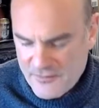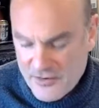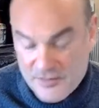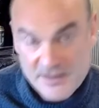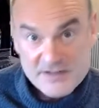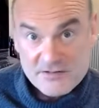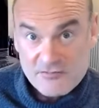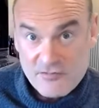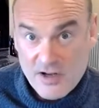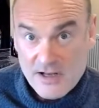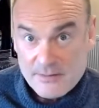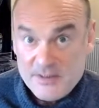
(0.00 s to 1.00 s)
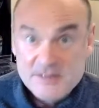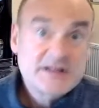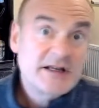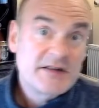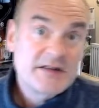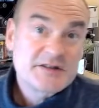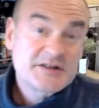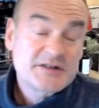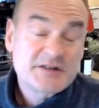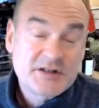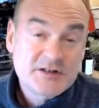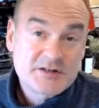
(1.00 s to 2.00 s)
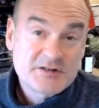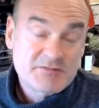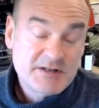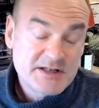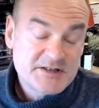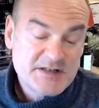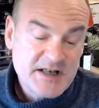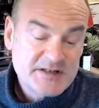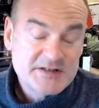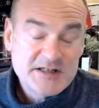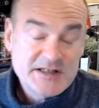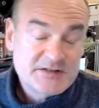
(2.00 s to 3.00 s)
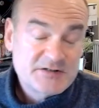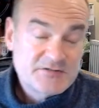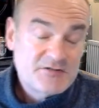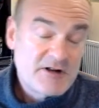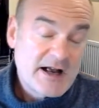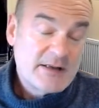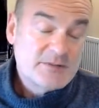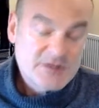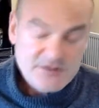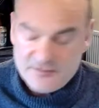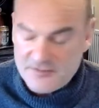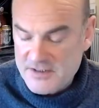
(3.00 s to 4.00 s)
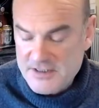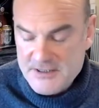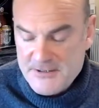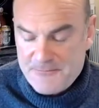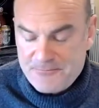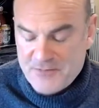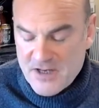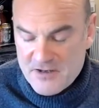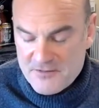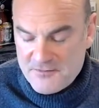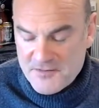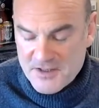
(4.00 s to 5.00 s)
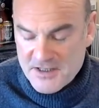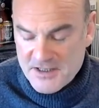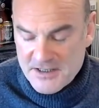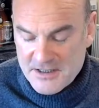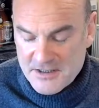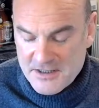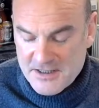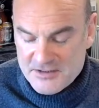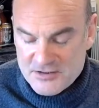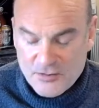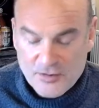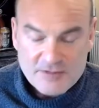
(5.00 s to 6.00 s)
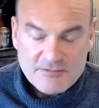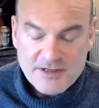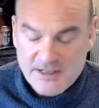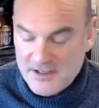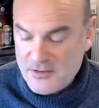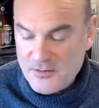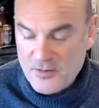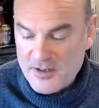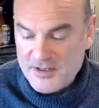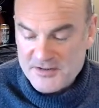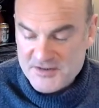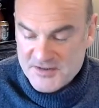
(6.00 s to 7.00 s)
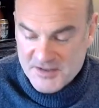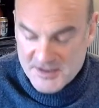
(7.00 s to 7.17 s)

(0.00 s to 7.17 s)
of fruit. There's a ripeness here that really says these grapes have enjoyed really quite a